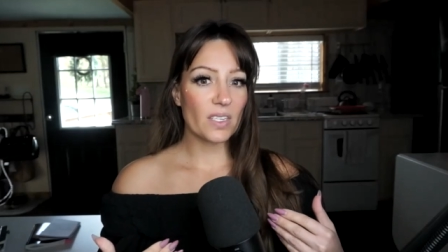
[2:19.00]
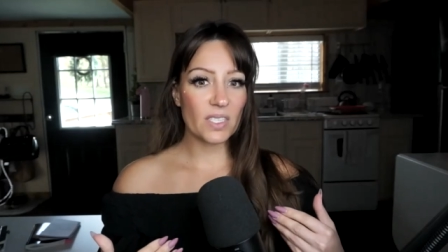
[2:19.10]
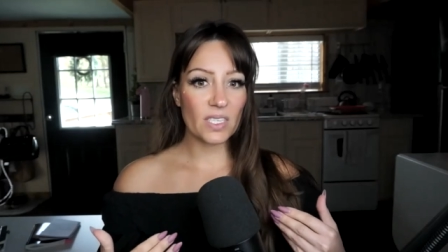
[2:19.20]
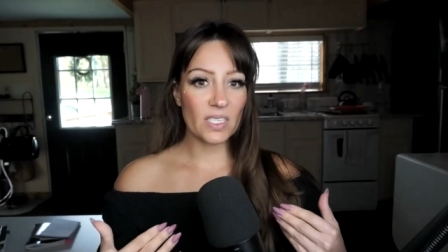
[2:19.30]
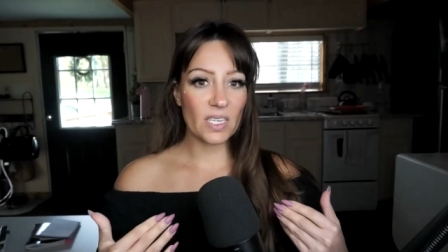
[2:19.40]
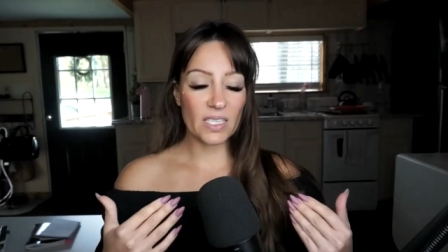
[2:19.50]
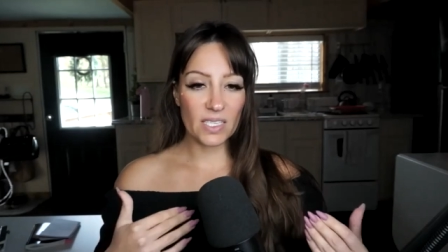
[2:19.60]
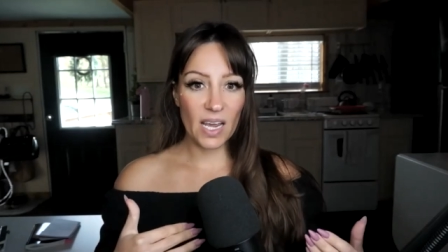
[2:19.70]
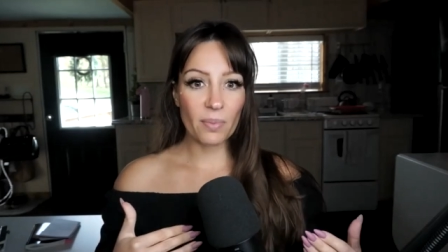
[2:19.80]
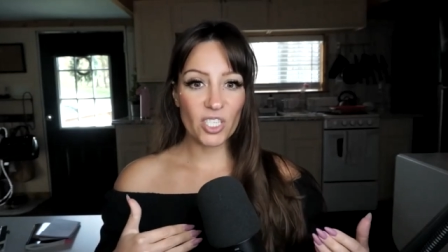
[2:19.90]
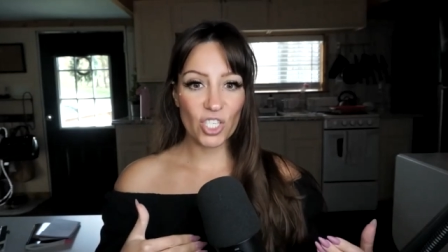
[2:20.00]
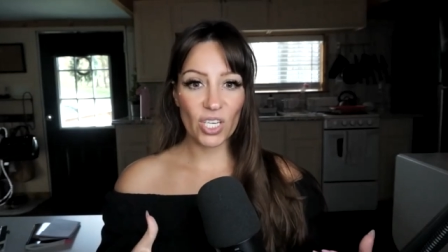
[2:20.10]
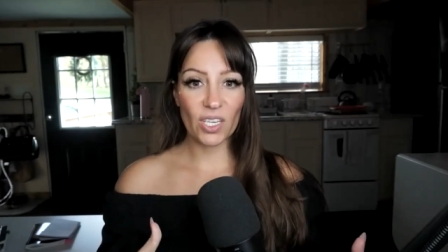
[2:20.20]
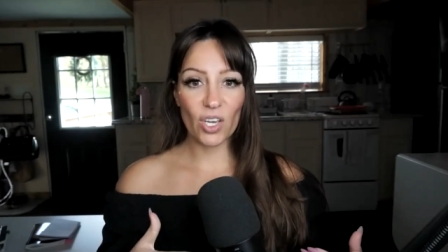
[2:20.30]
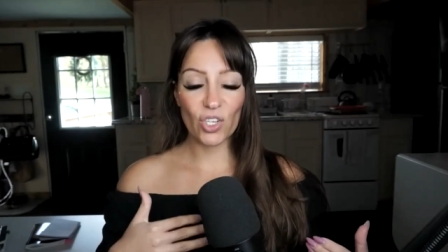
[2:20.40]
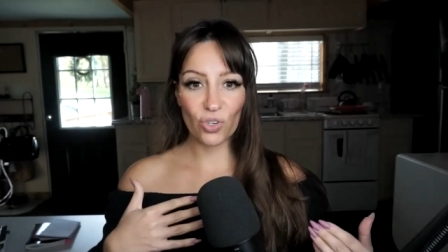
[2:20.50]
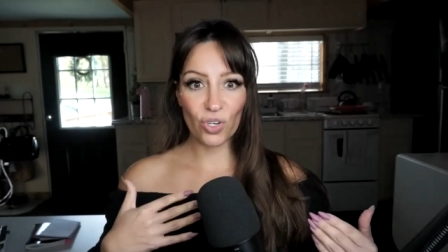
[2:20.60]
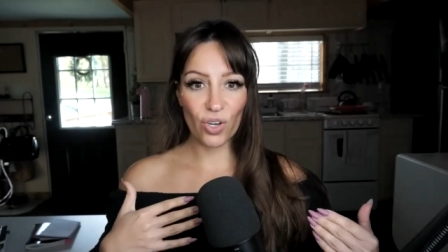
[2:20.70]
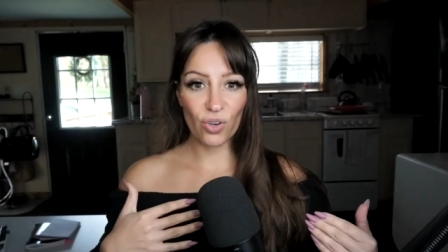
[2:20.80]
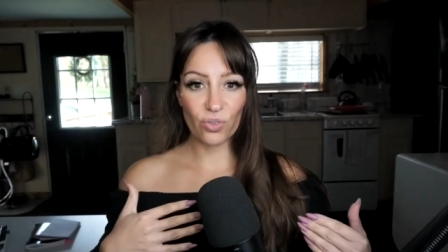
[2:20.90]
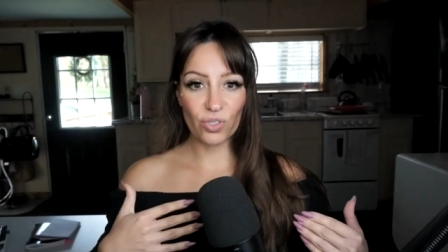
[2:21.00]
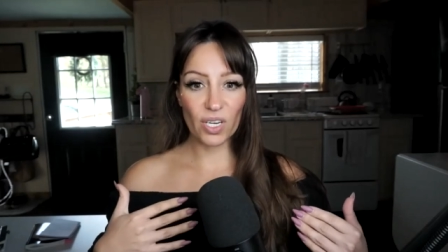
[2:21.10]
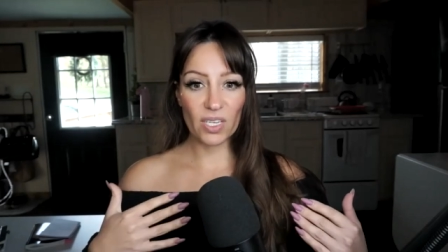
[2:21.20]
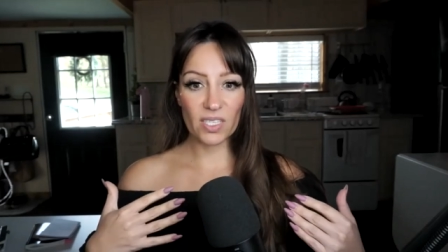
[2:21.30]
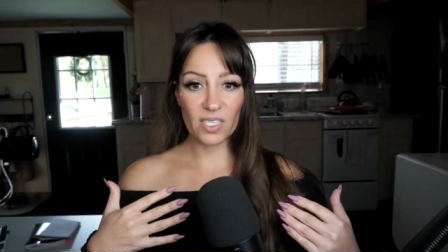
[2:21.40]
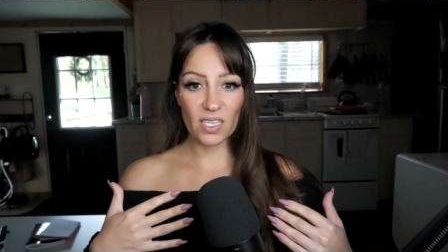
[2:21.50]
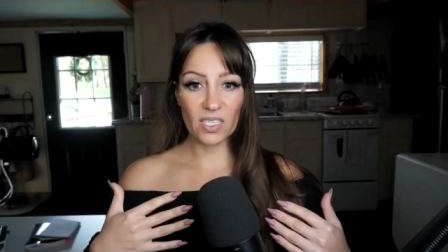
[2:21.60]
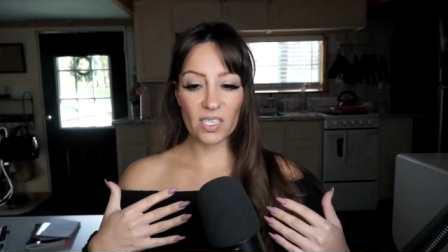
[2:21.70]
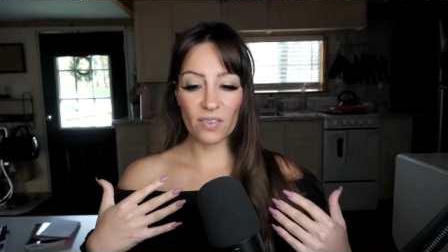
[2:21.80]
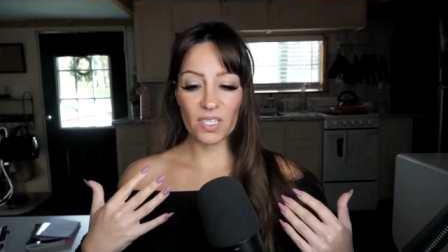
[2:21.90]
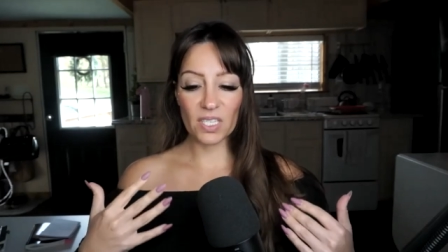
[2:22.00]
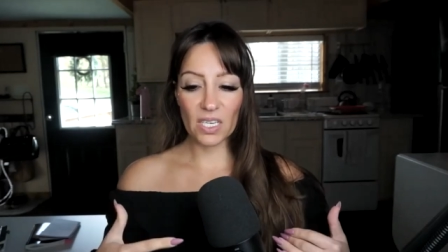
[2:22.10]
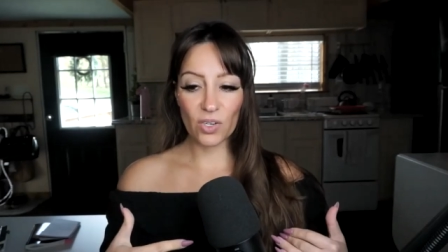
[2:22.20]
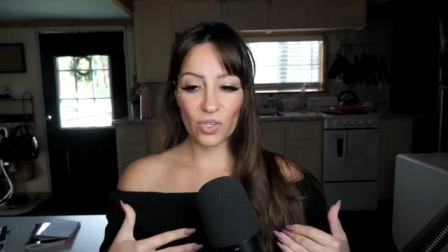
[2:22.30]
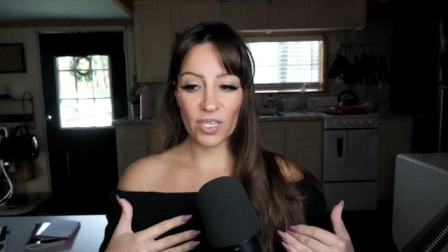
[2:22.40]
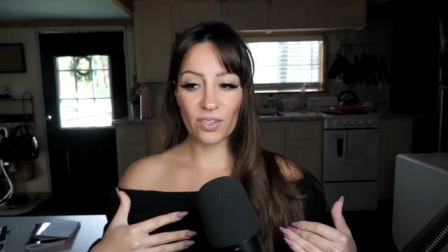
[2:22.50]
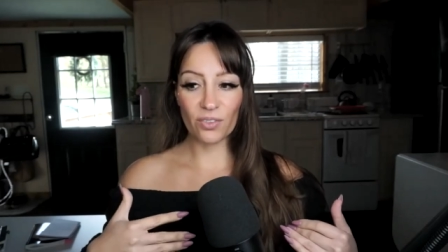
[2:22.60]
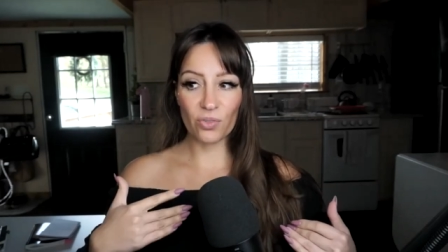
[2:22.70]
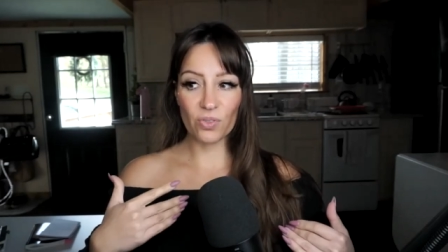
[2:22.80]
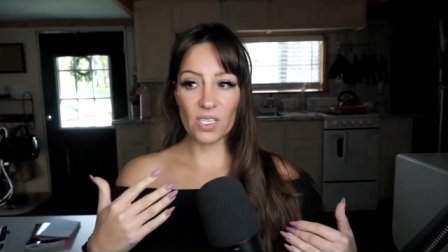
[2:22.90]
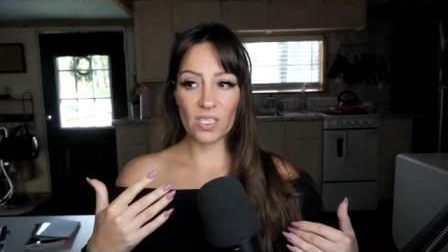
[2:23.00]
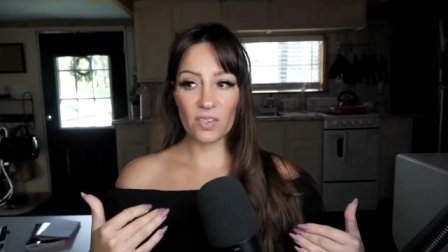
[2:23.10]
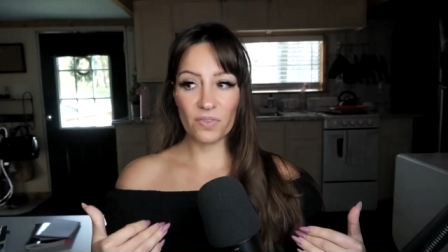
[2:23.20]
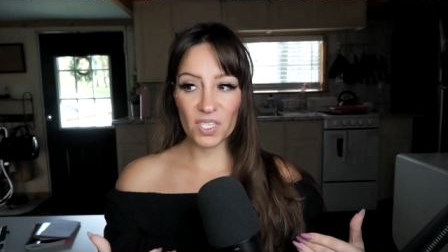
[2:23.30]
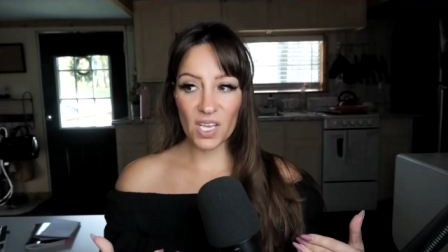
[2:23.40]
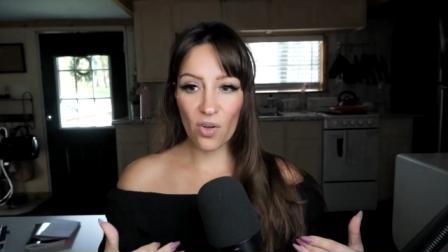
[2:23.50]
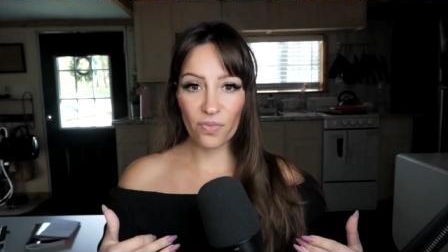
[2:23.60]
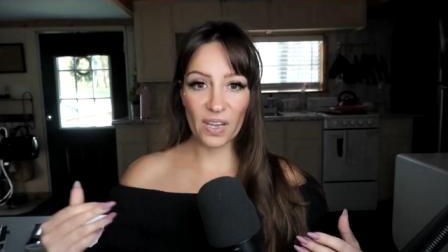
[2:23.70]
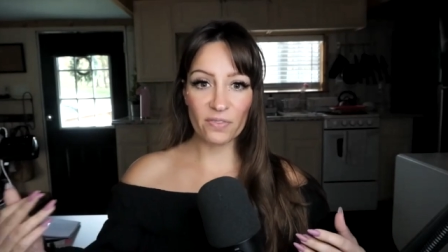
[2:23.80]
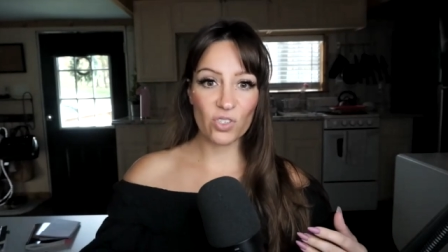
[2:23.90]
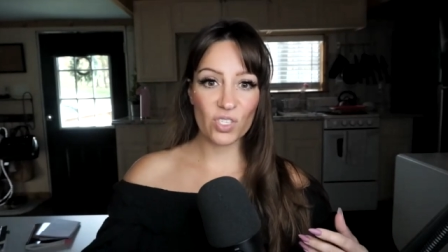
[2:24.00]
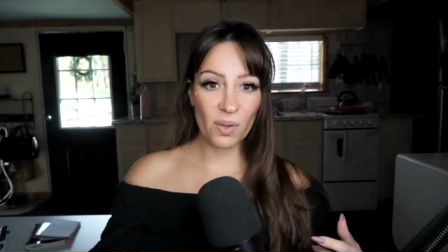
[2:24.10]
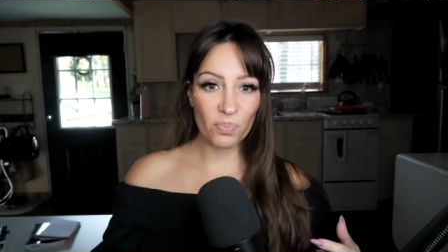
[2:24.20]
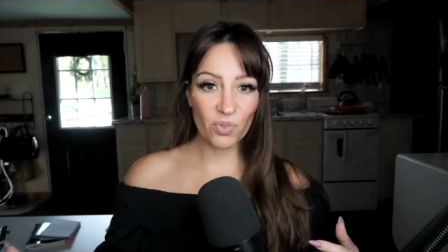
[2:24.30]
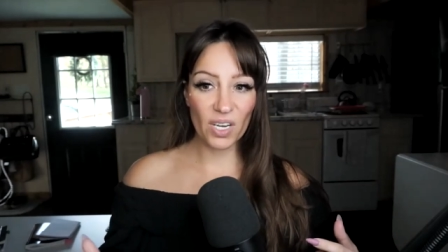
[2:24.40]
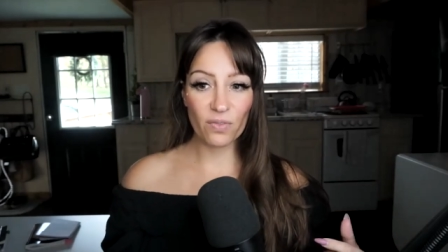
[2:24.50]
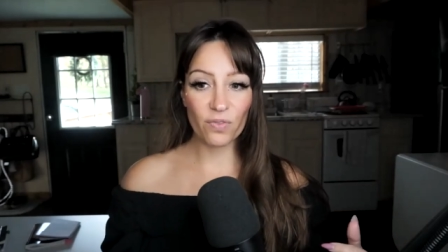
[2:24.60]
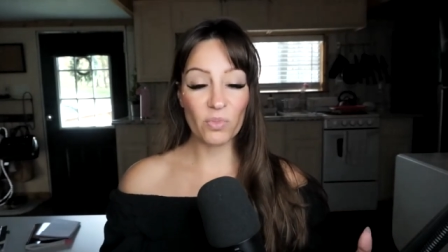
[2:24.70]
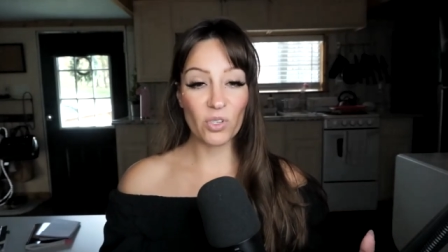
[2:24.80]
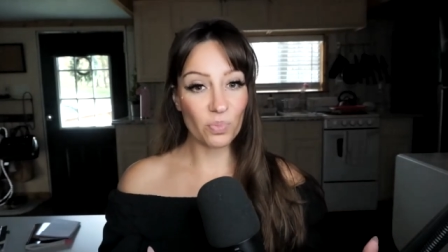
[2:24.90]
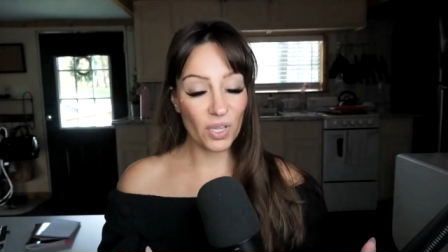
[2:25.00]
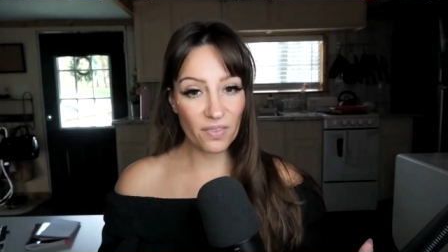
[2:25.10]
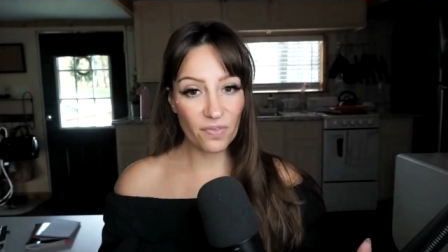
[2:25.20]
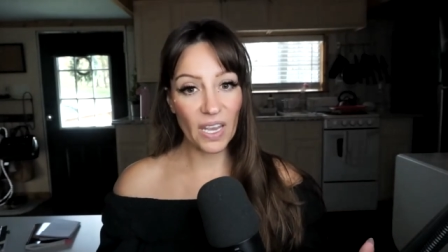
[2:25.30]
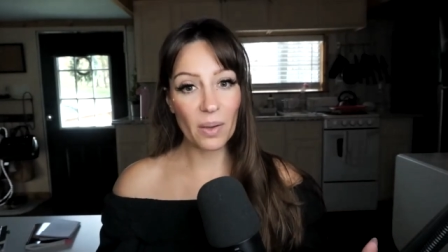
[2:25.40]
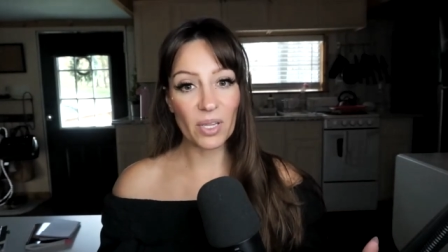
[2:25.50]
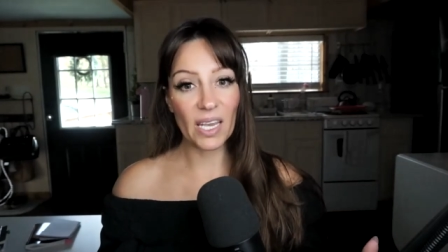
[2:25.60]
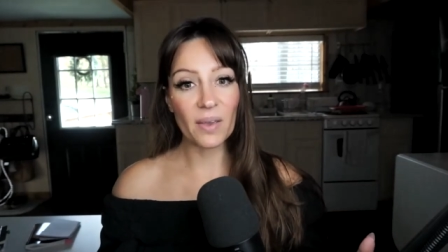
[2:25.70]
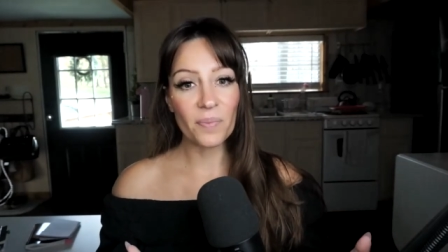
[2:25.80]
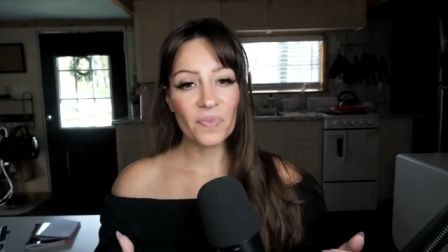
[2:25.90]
d establishing your own sense of security, your own sense of self after separating from your blood family,